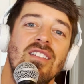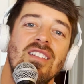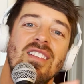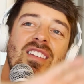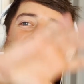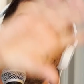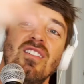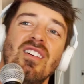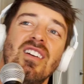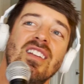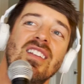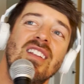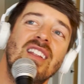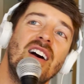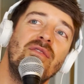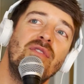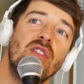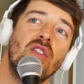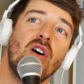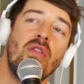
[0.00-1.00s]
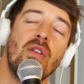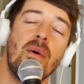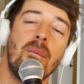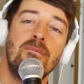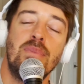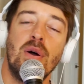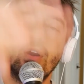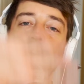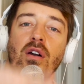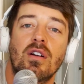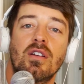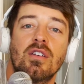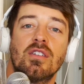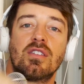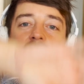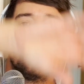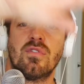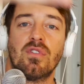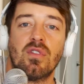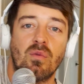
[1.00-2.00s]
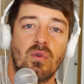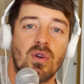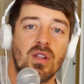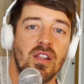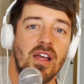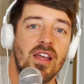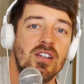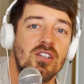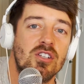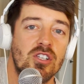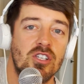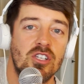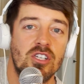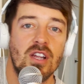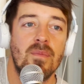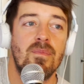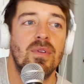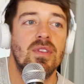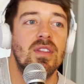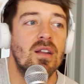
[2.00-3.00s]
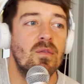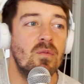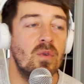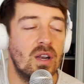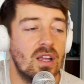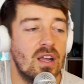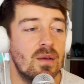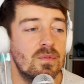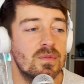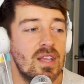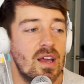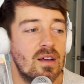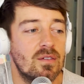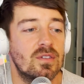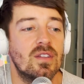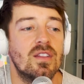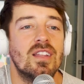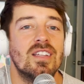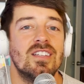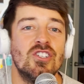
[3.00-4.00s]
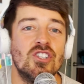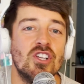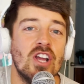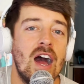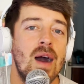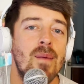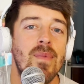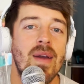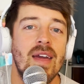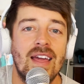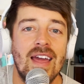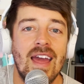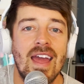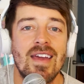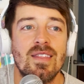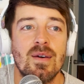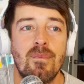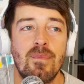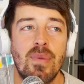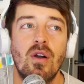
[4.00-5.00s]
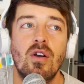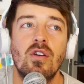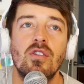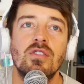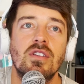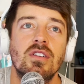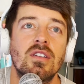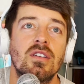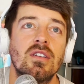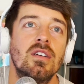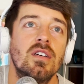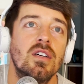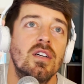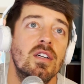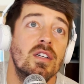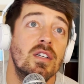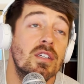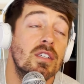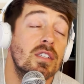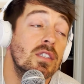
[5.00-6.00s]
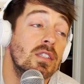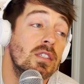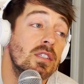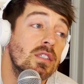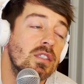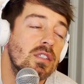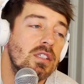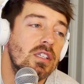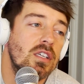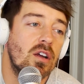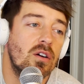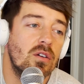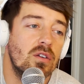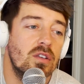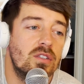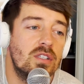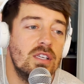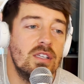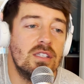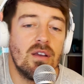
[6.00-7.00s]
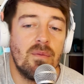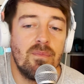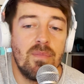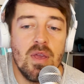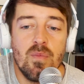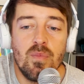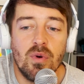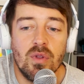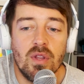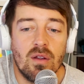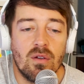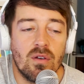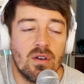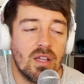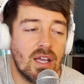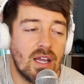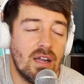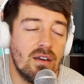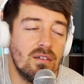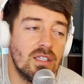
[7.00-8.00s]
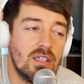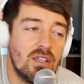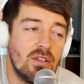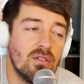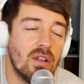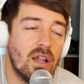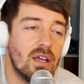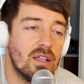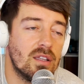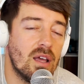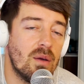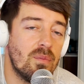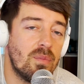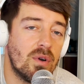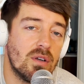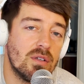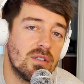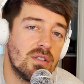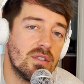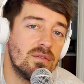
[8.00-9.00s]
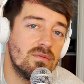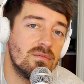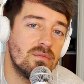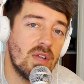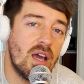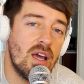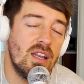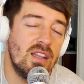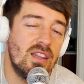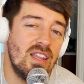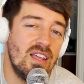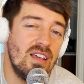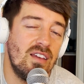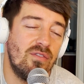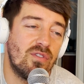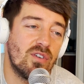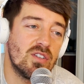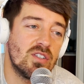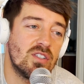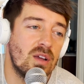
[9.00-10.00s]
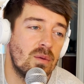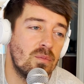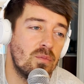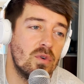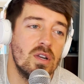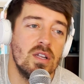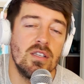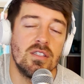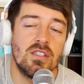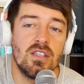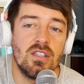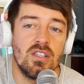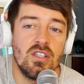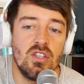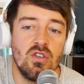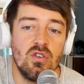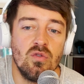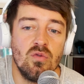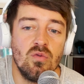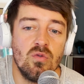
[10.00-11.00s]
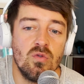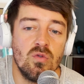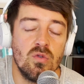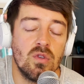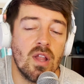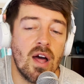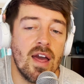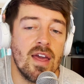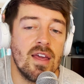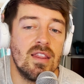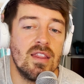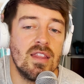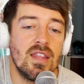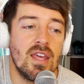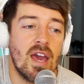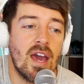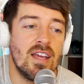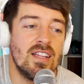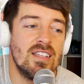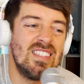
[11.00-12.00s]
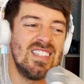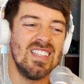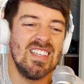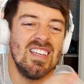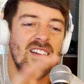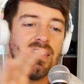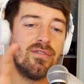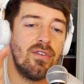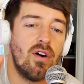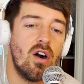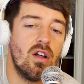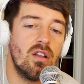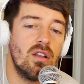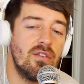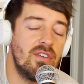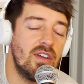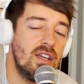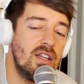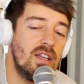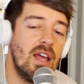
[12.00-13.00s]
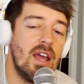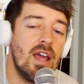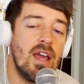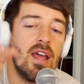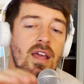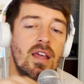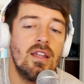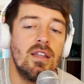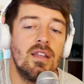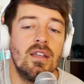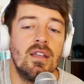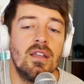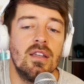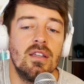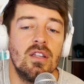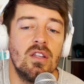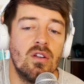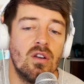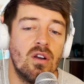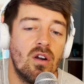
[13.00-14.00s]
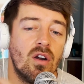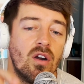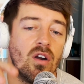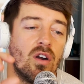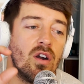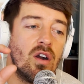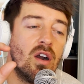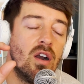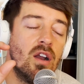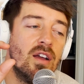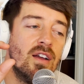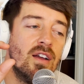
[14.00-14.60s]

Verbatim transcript: you're in love with all the perks of the relationship, but then when it comes down to the job, aka the person, you know, you see some people that you're like, I don't think you like that person. I think for some reason you like the idea of all of it, and you're